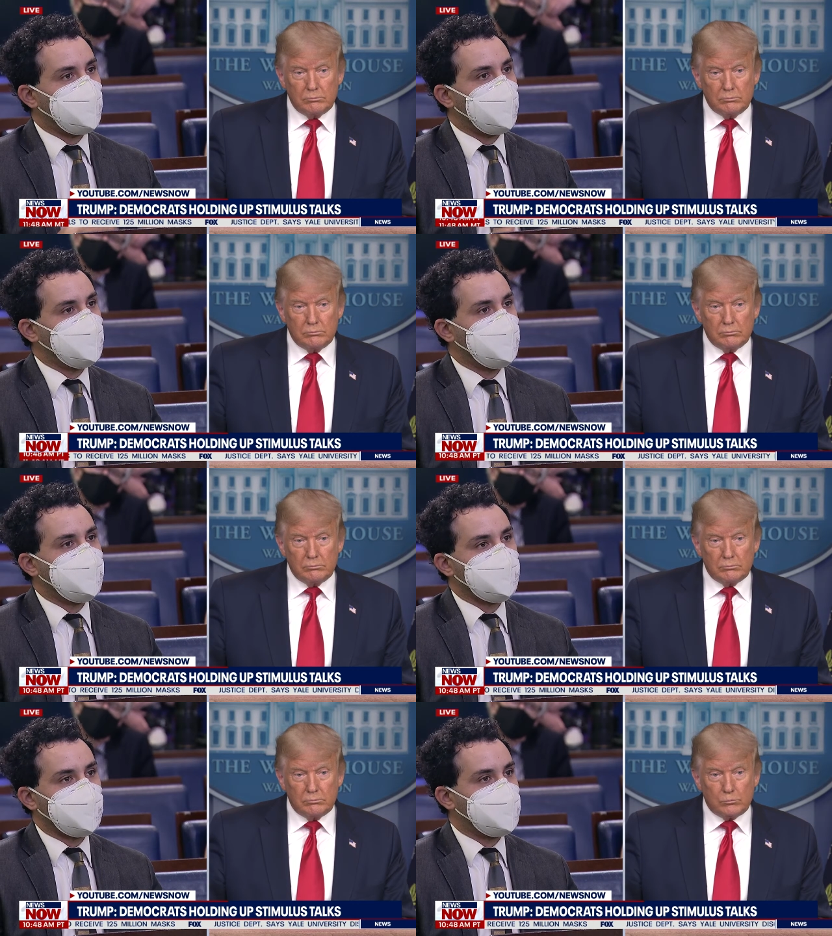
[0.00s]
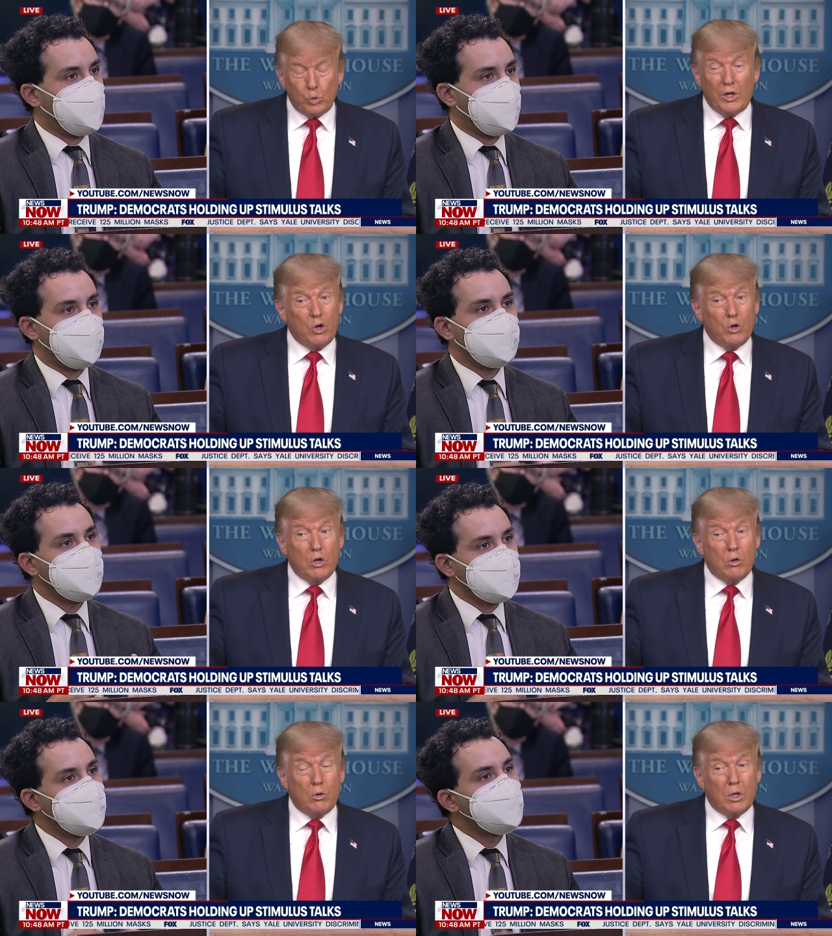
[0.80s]
Speaker 1: to Russian officials about it? We don't
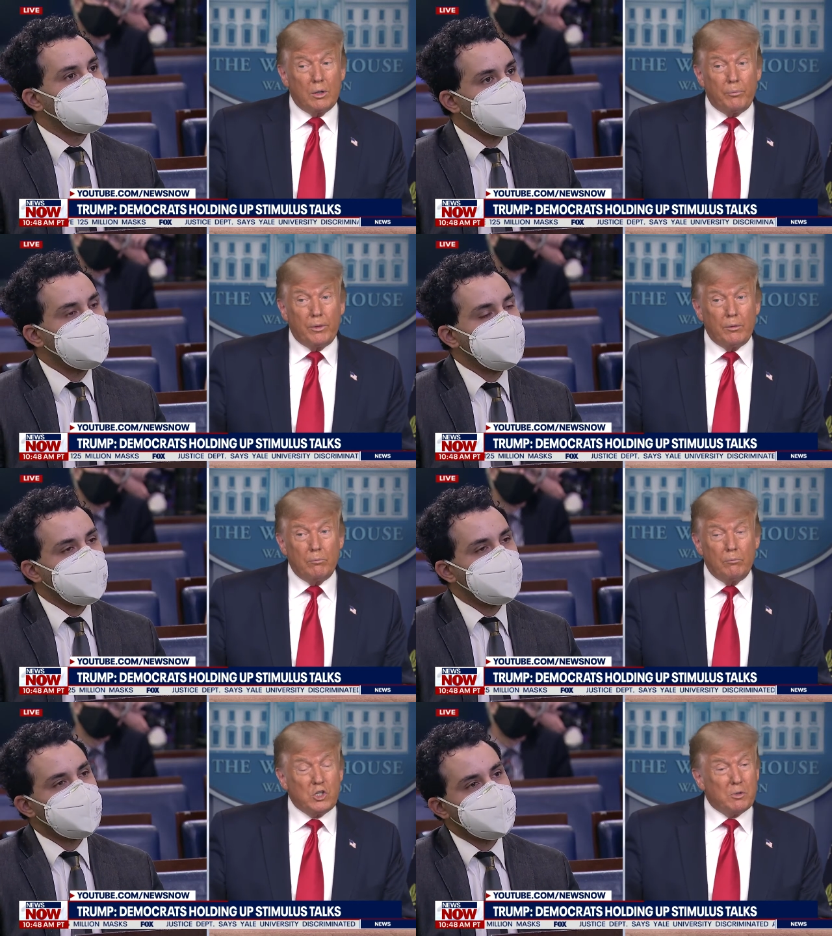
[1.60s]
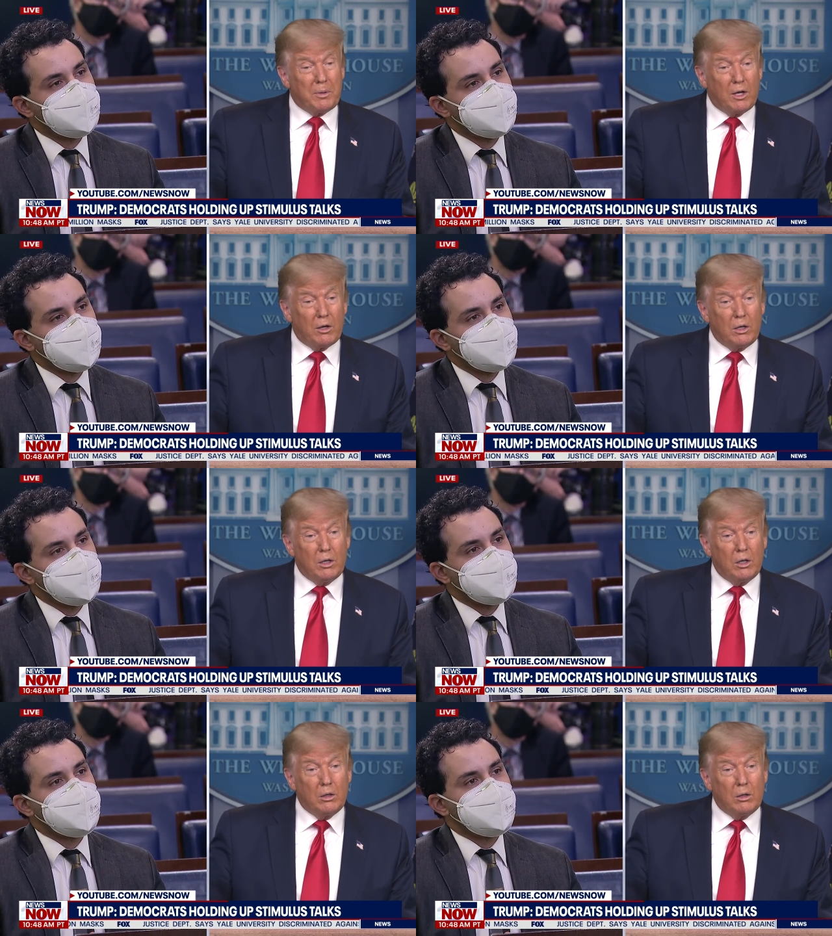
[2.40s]
know uh, much about
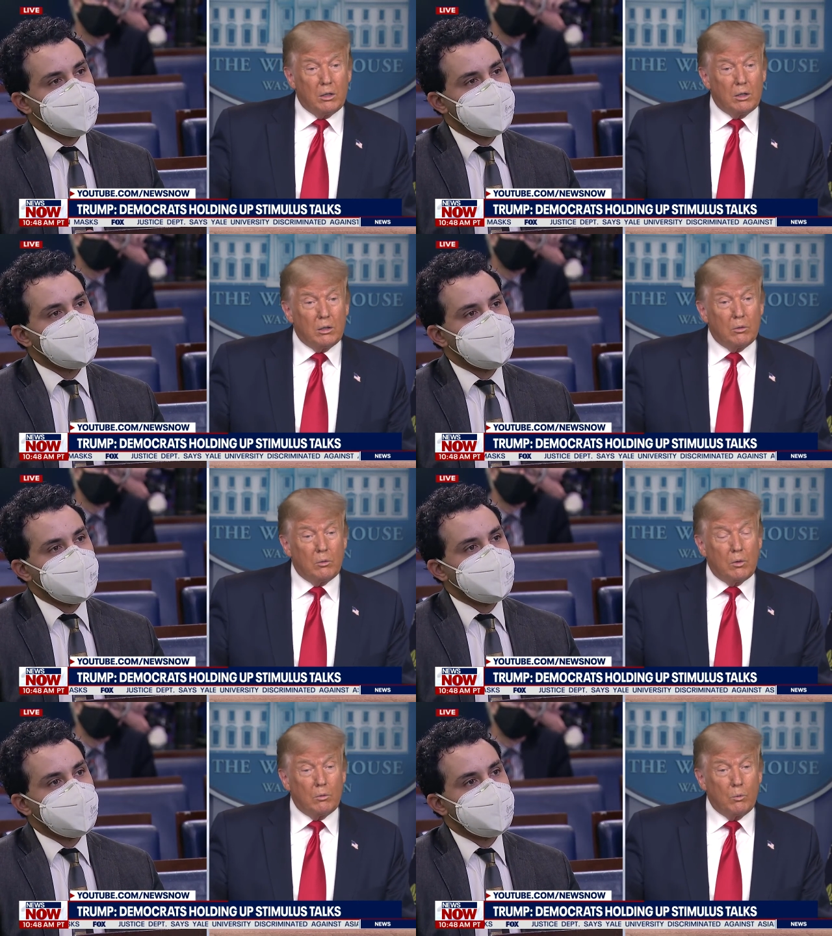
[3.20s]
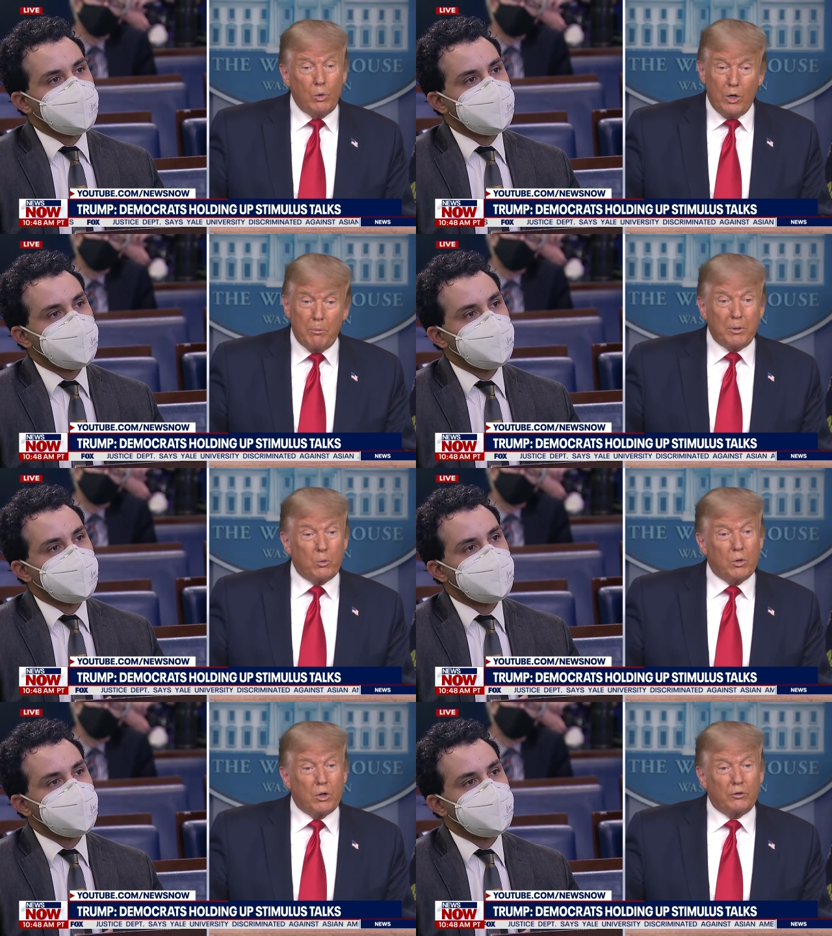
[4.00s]
it. Uh, We hope
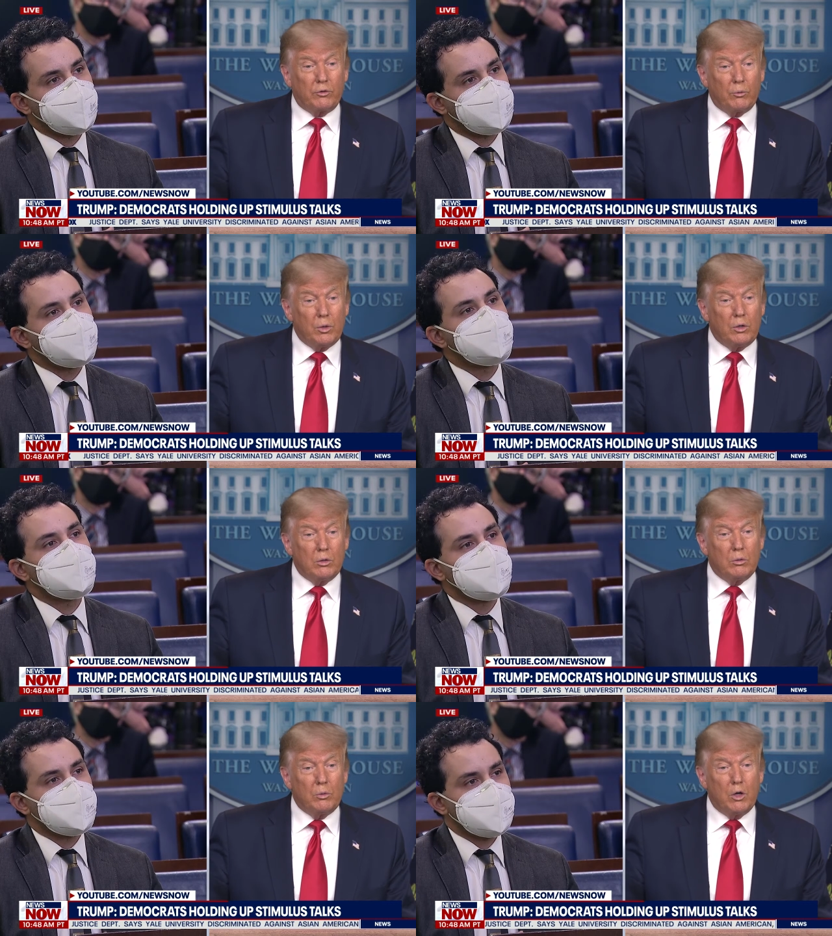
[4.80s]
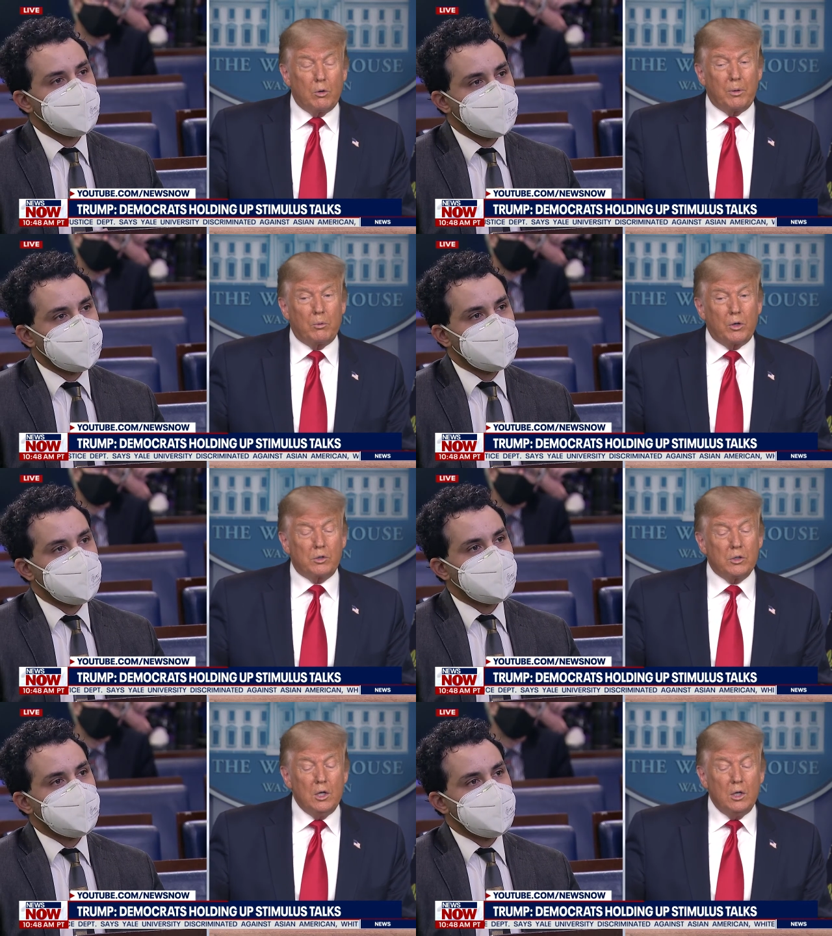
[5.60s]
it works. We do. We hope it
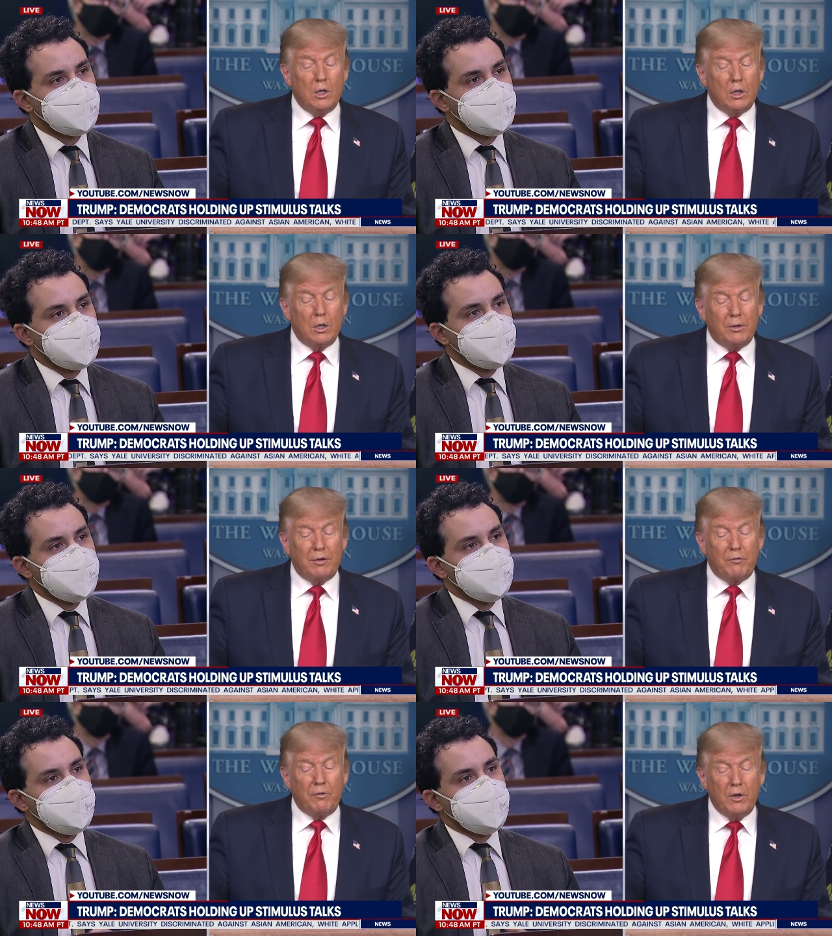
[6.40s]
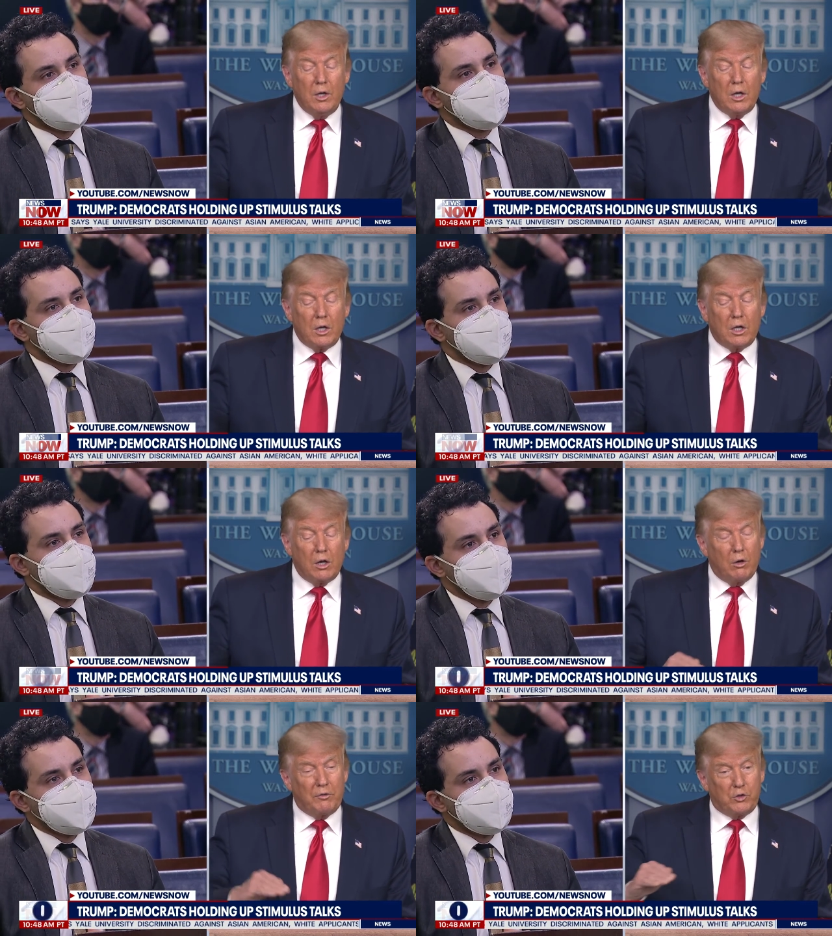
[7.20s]
works. Uh, they've
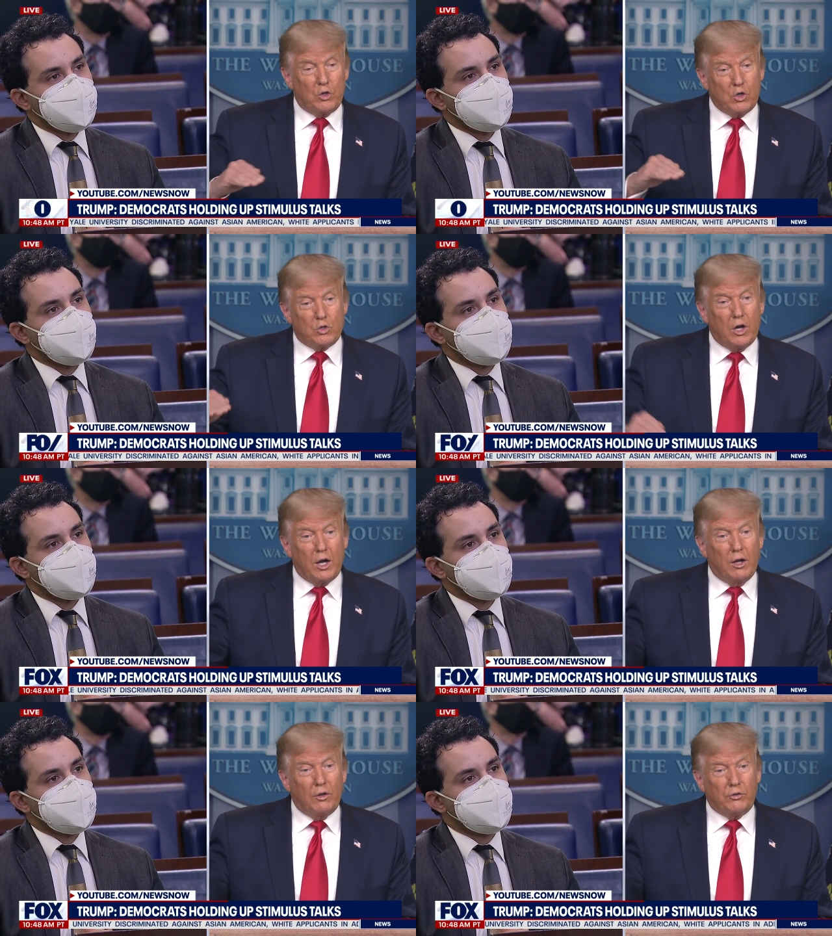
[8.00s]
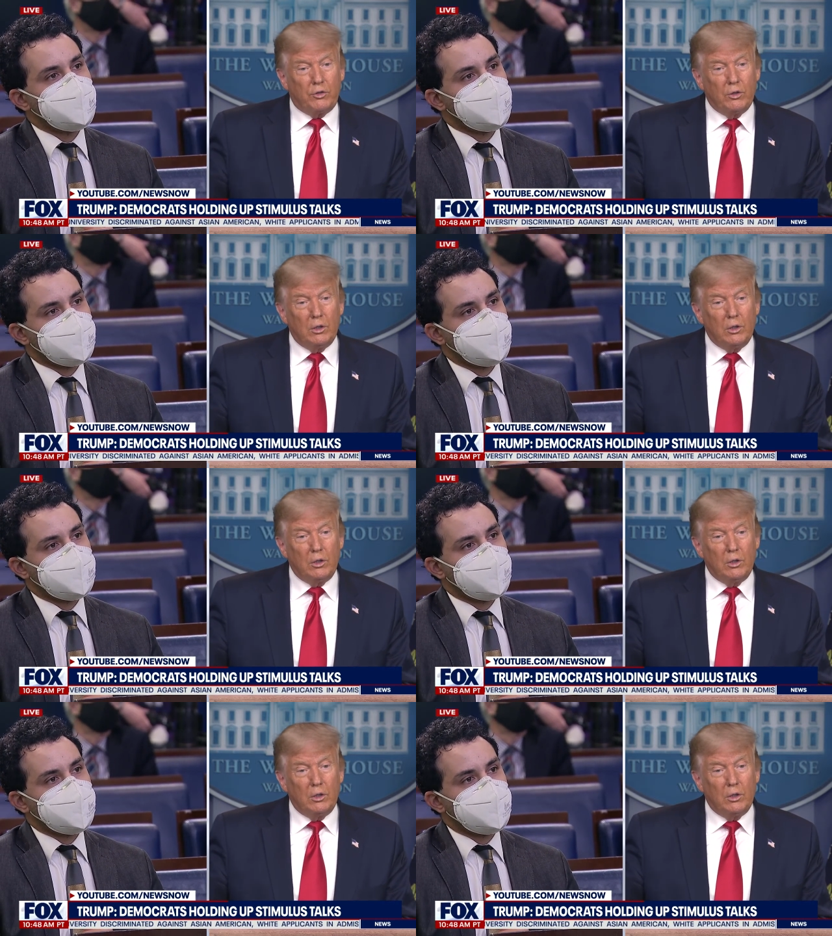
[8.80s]
cut off certain trials,